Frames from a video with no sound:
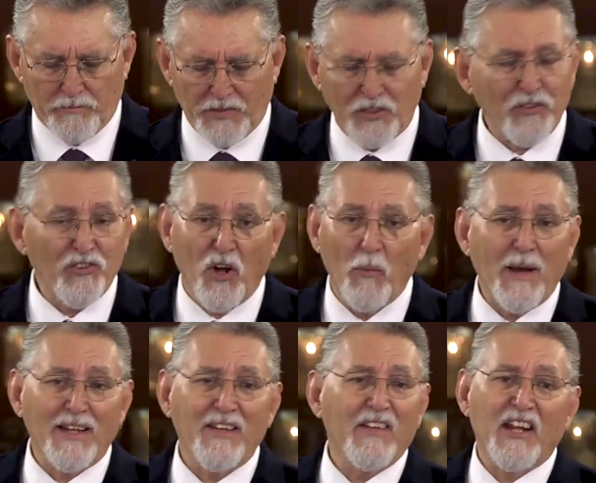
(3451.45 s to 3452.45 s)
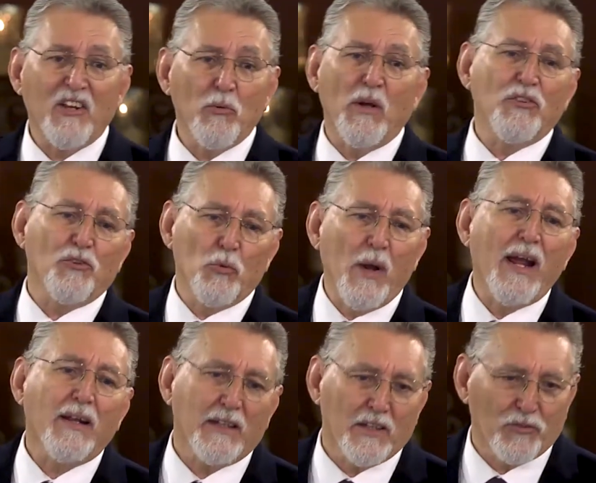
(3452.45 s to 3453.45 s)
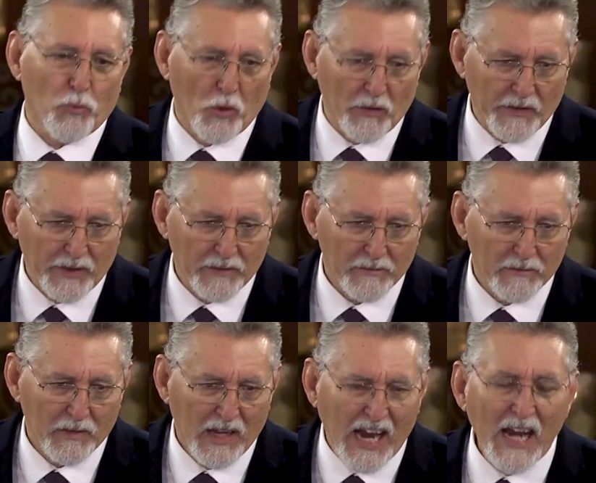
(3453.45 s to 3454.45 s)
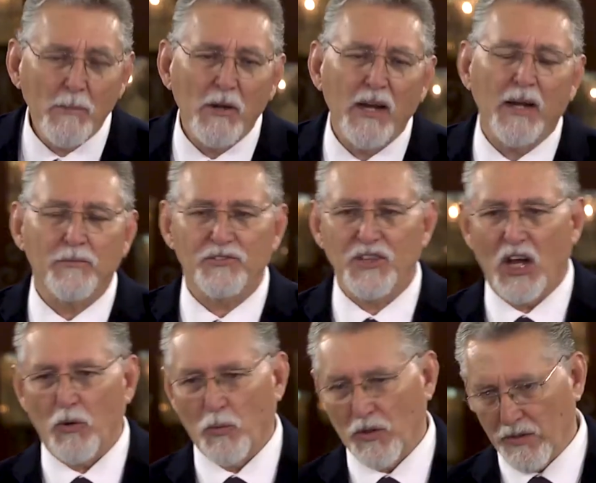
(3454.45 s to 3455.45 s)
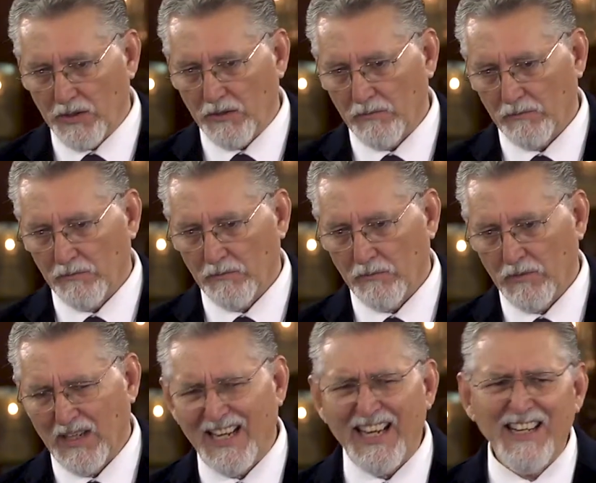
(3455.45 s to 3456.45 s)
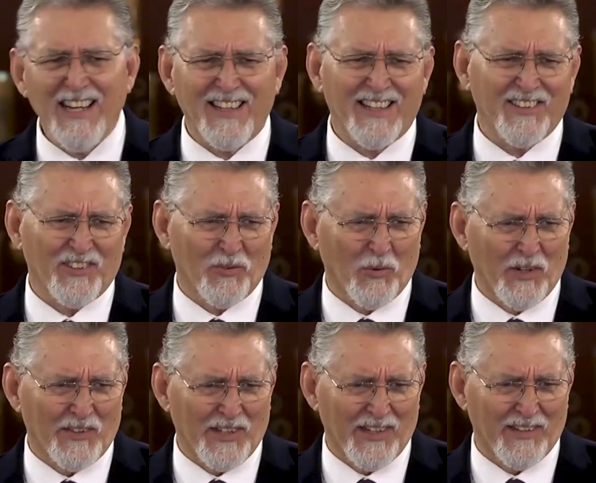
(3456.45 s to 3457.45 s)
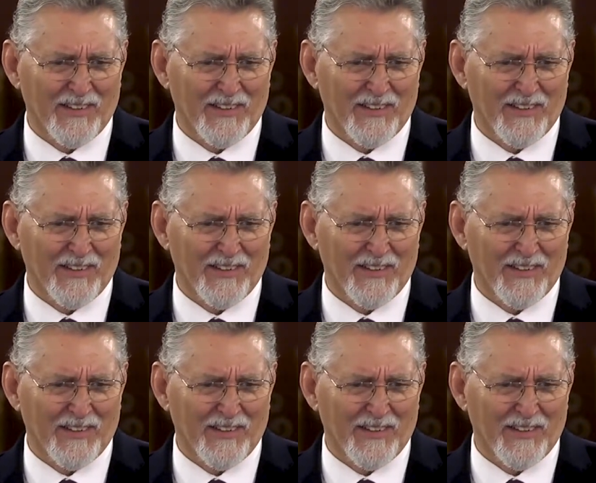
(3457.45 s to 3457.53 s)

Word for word: There's nobody they can resurrect that's worthy. Abraham's not worthy. Enoch isn't worthy.